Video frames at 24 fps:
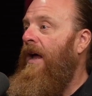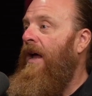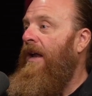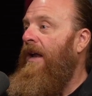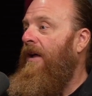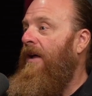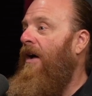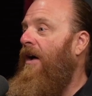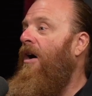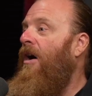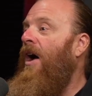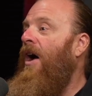
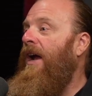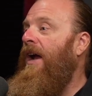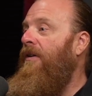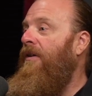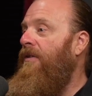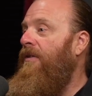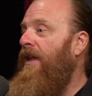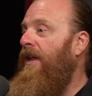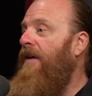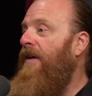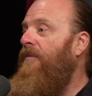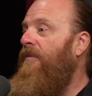at a
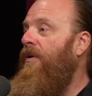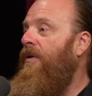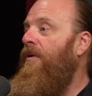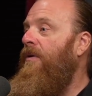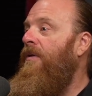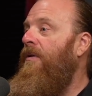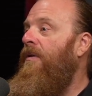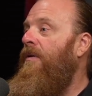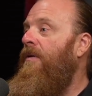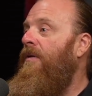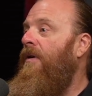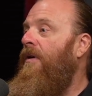higher
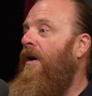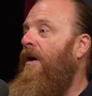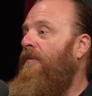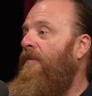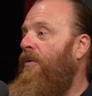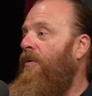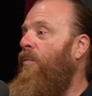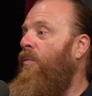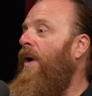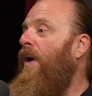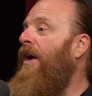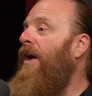level
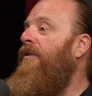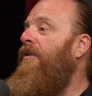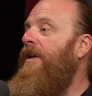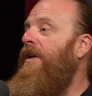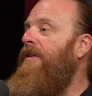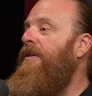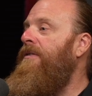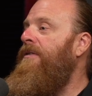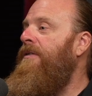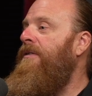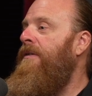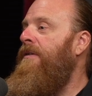of
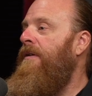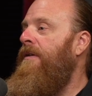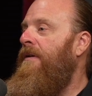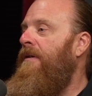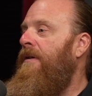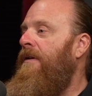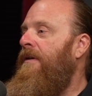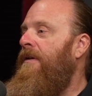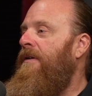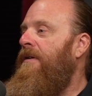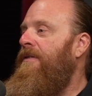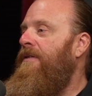awareness,
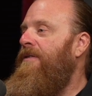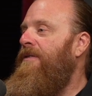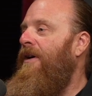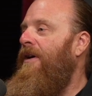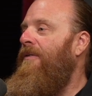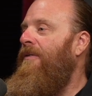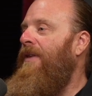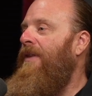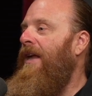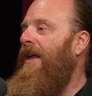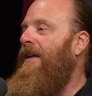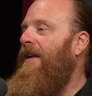
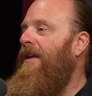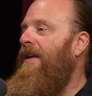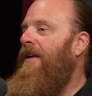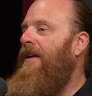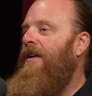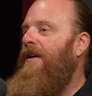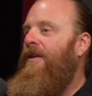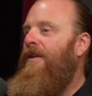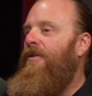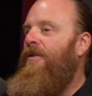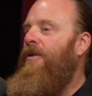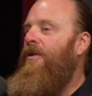so that
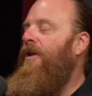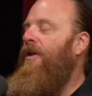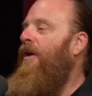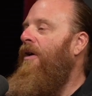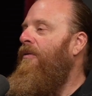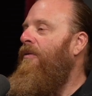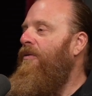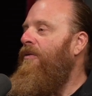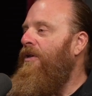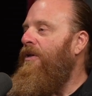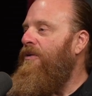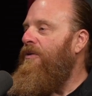you
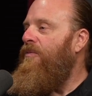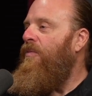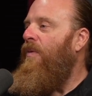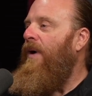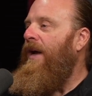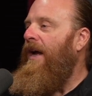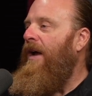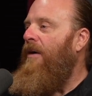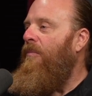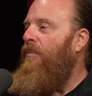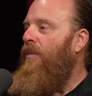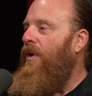don't just
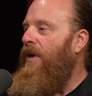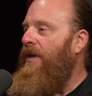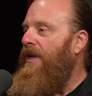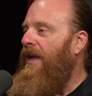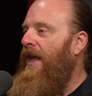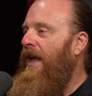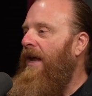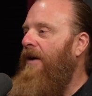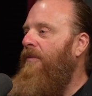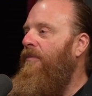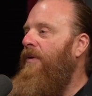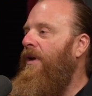wake up one
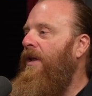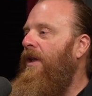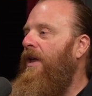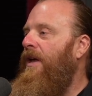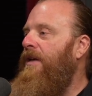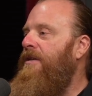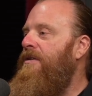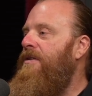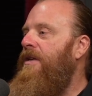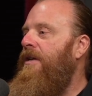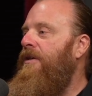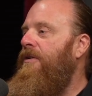day and
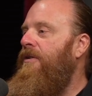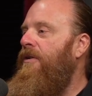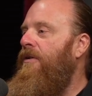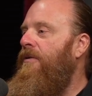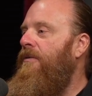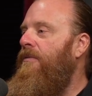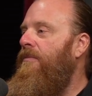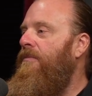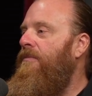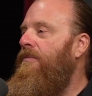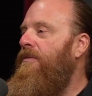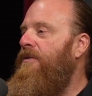realize that
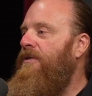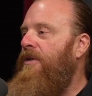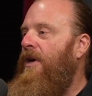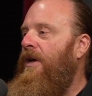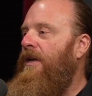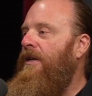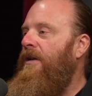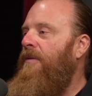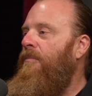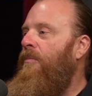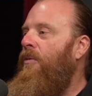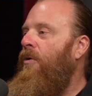you
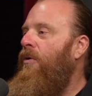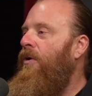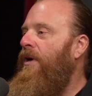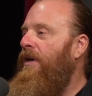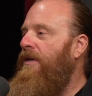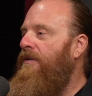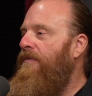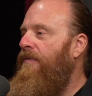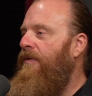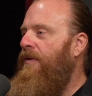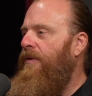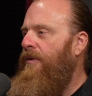signed a
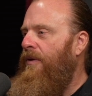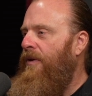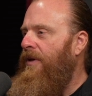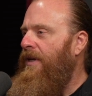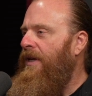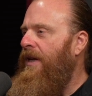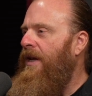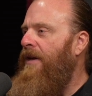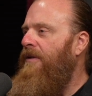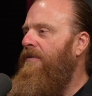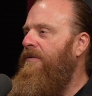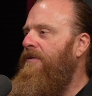mortgage for
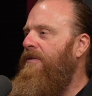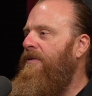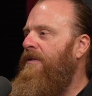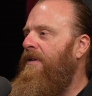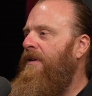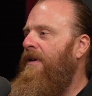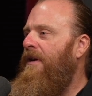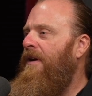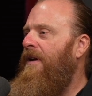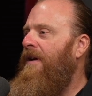30 years